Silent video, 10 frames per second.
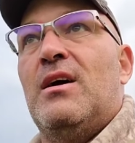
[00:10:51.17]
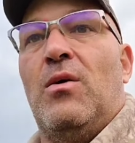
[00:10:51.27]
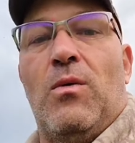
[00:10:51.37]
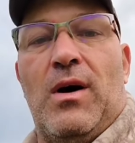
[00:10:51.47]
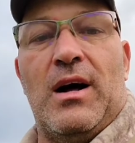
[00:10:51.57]

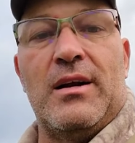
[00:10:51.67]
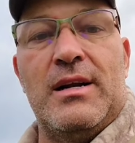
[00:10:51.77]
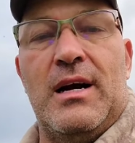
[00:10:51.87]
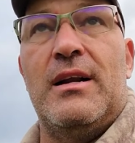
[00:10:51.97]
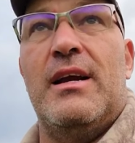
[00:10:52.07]
water
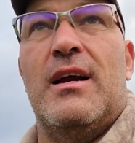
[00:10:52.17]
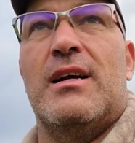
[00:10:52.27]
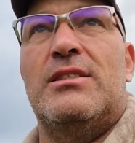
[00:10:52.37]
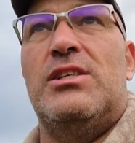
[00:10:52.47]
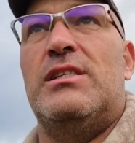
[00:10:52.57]
down here,
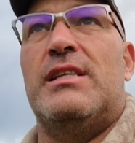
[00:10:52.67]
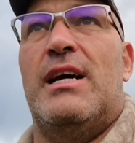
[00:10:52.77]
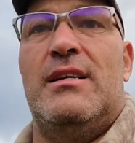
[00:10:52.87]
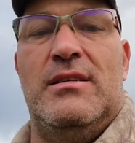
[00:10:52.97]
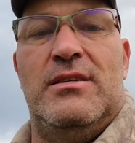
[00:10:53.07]
because she
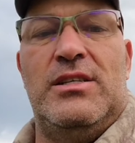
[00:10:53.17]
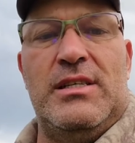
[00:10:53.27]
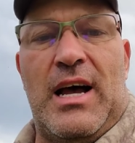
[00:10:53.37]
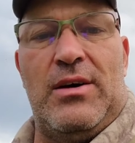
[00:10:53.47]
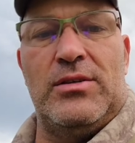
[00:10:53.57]
said she's
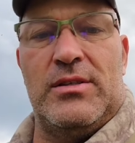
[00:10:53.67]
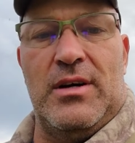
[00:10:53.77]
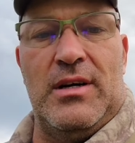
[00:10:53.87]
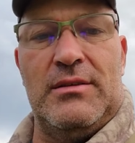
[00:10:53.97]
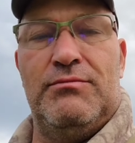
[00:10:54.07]
a house
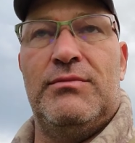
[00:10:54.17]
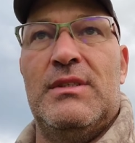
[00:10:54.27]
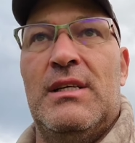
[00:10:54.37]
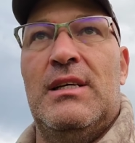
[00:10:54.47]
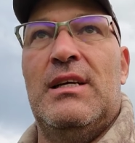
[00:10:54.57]
dog
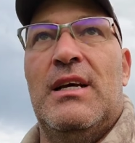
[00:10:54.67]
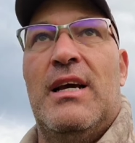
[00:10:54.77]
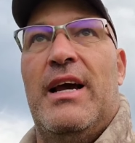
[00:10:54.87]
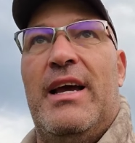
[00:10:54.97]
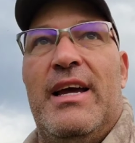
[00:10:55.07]

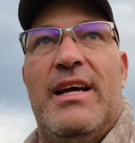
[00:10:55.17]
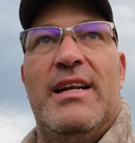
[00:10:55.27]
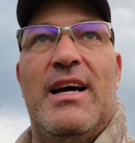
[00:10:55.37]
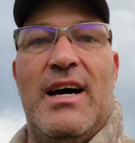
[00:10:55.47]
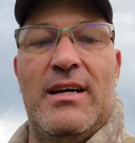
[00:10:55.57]

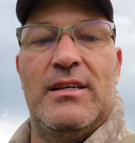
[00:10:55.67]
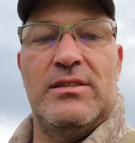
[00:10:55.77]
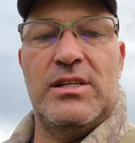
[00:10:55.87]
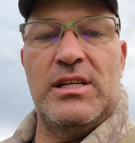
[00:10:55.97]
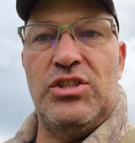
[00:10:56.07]
and
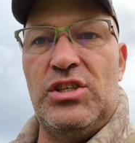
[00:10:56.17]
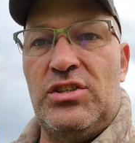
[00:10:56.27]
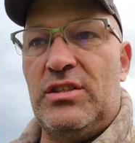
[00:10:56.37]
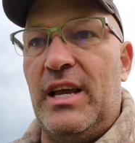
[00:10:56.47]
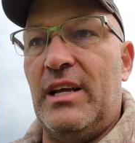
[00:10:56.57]
said she
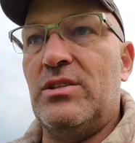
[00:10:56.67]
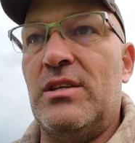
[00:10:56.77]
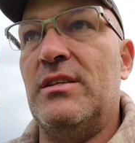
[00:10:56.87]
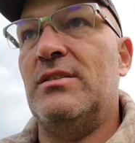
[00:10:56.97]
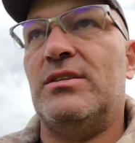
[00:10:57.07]
stinks.
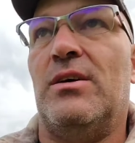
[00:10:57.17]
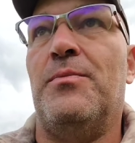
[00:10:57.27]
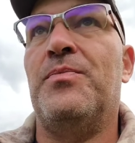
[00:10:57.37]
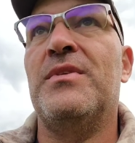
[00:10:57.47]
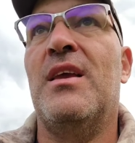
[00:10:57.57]
So
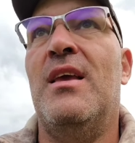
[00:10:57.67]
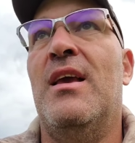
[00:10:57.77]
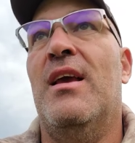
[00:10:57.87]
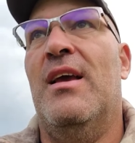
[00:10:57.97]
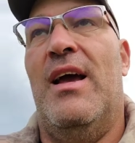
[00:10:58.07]

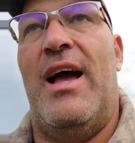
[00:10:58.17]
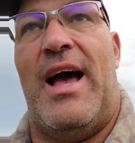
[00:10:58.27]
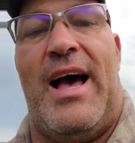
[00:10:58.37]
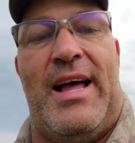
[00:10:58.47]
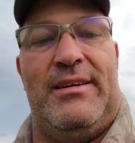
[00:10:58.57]

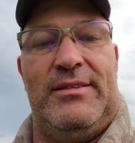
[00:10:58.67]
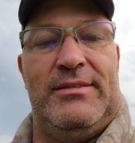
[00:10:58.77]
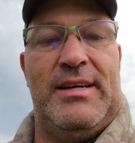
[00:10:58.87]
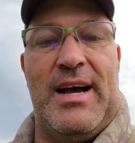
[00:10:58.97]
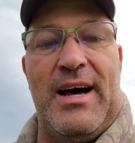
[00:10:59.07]
I don't
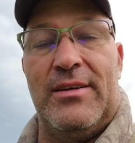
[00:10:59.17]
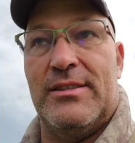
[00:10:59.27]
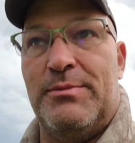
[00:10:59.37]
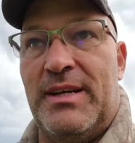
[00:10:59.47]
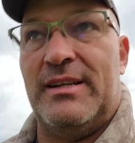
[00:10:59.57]
know, I don't
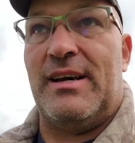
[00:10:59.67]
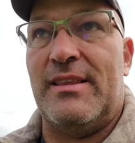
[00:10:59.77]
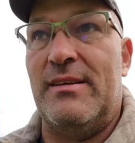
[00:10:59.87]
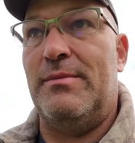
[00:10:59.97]
smell nothing,